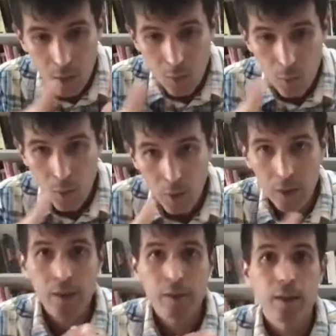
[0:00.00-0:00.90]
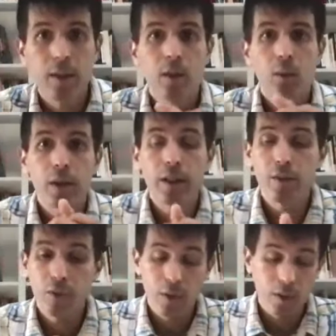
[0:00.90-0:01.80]
working
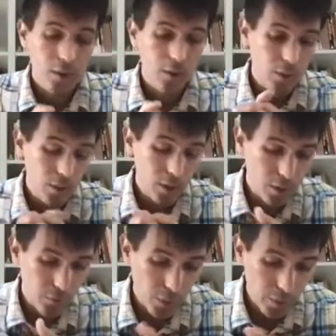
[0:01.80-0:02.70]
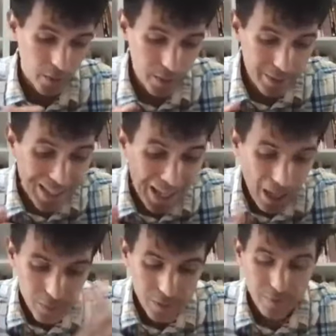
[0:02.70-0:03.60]
for the now
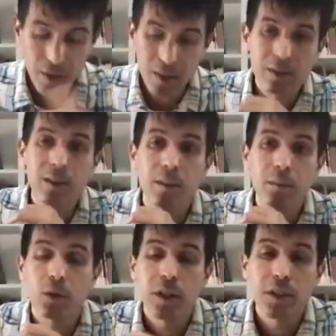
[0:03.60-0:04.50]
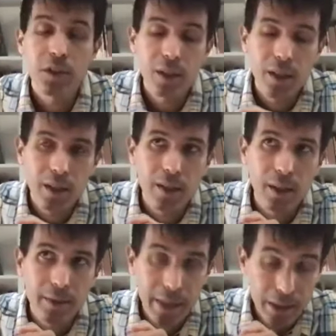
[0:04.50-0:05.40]
defunct Immigration and
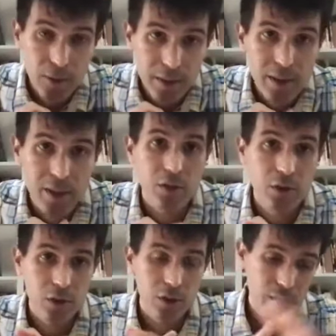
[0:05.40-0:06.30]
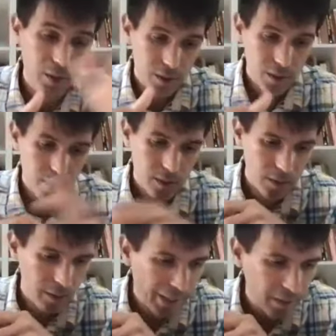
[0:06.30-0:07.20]
Naturalization Service,
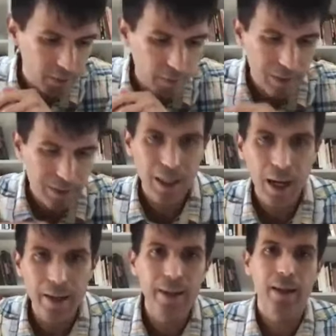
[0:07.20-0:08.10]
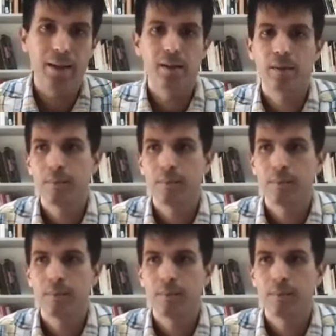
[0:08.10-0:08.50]
the now defunct INS,